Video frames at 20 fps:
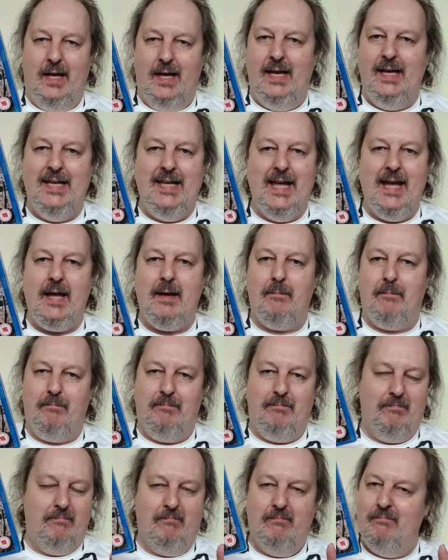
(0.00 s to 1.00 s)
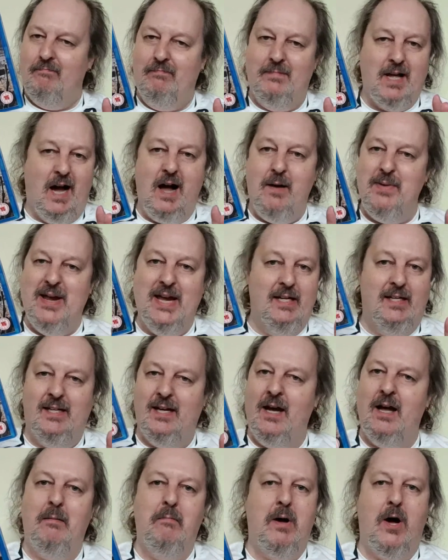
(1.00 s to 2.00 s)
Yeah, I mean,
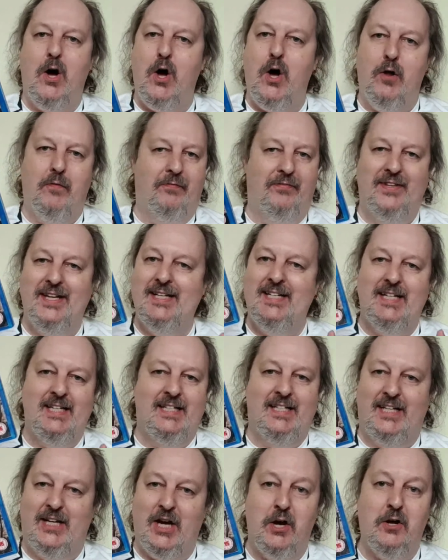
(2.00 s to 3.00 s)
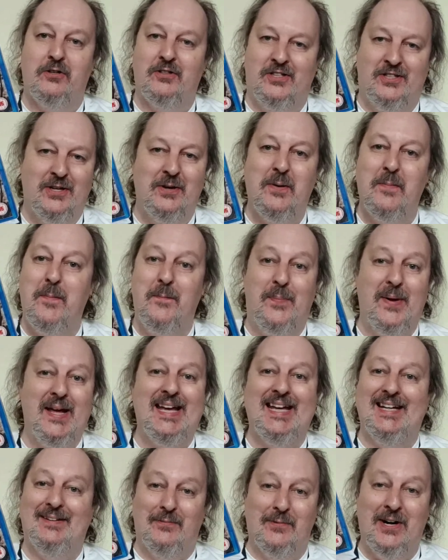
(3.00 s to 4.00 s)
come on, this has got to
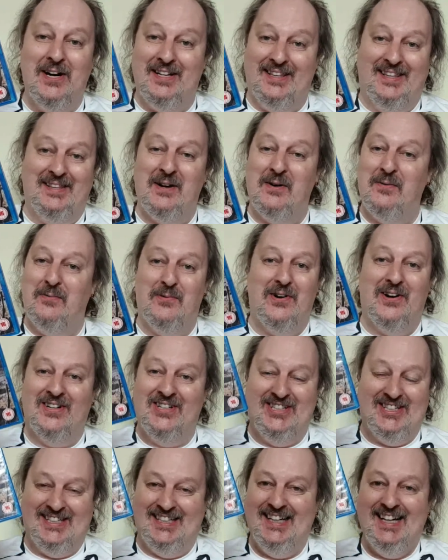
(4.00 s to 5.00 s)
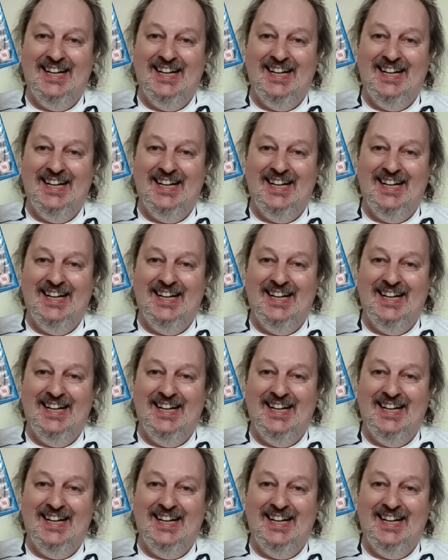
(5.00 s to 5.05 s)
be worth a watch.